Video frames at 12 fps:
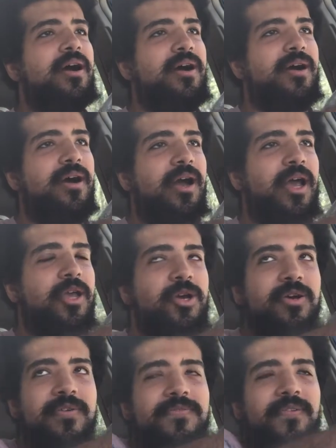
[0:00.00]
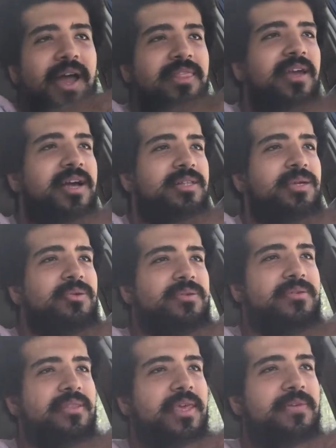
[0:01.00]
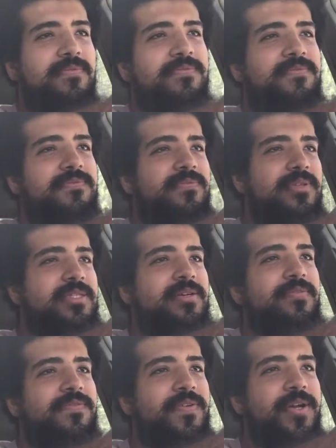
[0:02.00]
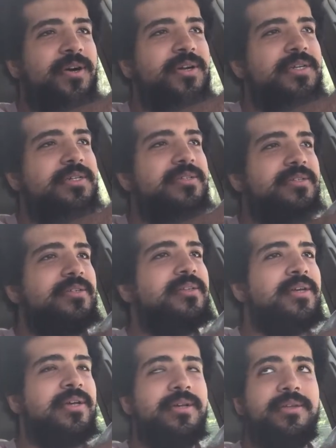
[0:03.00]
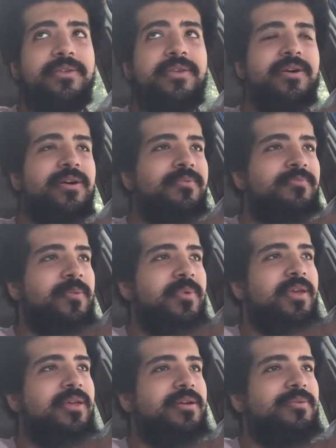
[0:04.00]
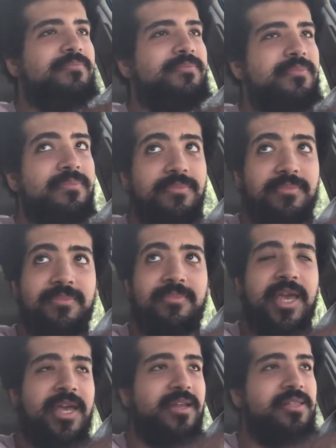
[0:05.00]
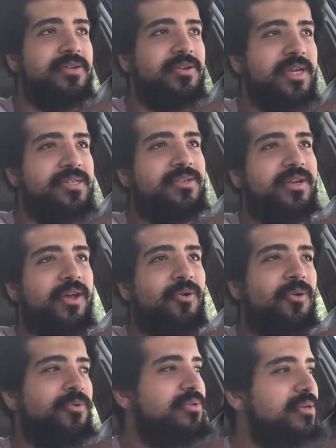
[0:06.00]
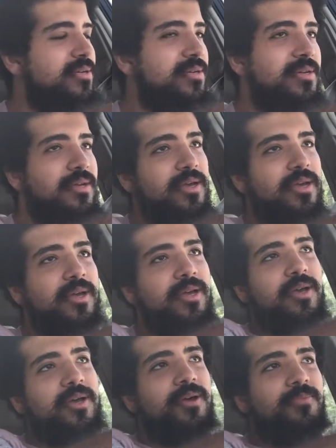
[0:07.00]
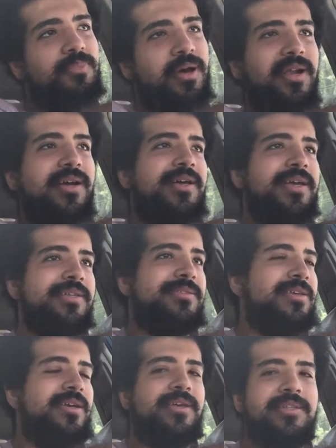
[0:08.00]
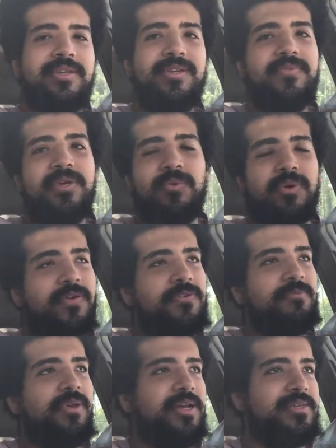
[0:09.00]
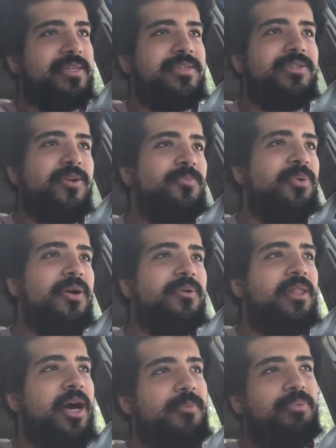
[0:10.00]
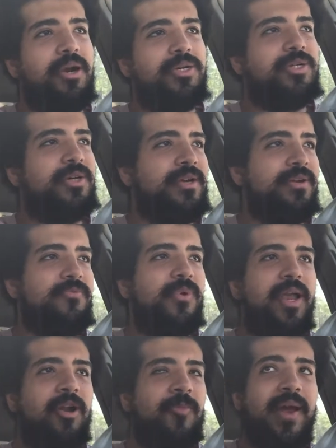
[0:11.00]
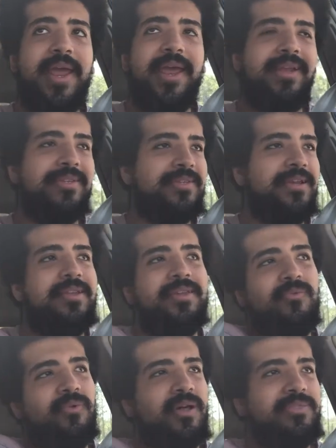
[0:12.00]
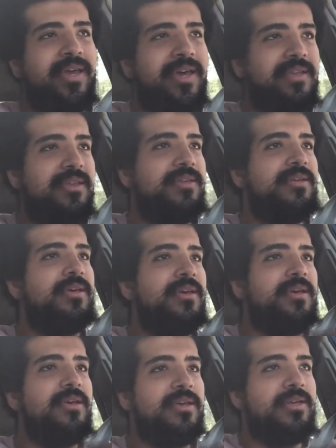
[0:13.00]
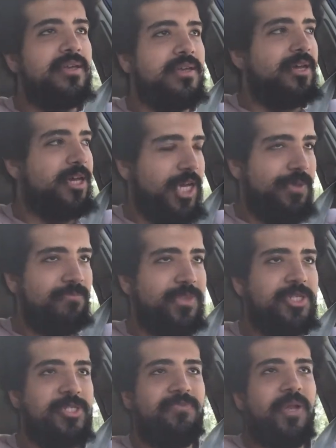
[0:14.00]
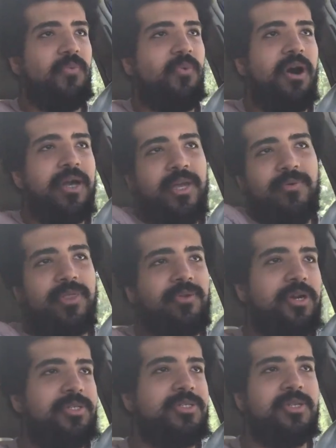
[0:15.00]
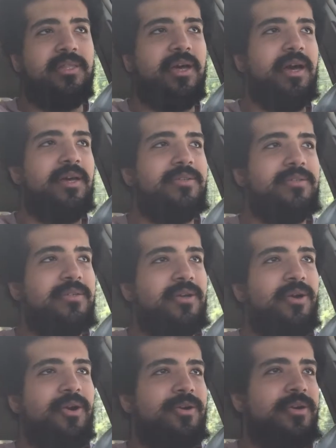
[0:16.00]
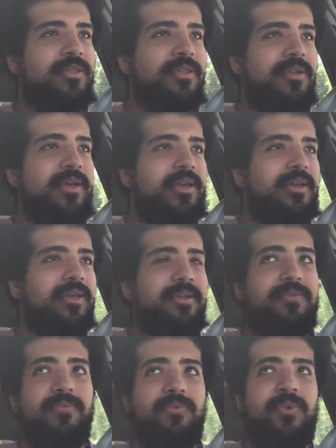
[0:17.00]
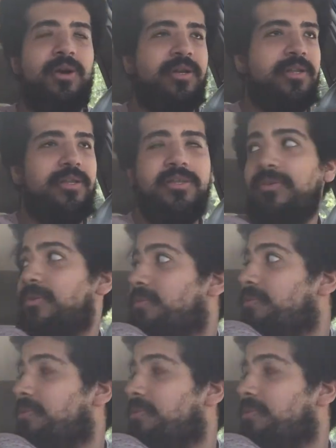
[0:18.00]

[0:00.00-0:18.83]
Uh, I could find like a little sleeve to fit on it and uh, maybe make it a little easier to hold but uh, it, it didn't really work for me because it still put a lot of pressure and weight on my hands and I didn't want that. Uh, it just made walking with crutches a lot harder than I wanted it to.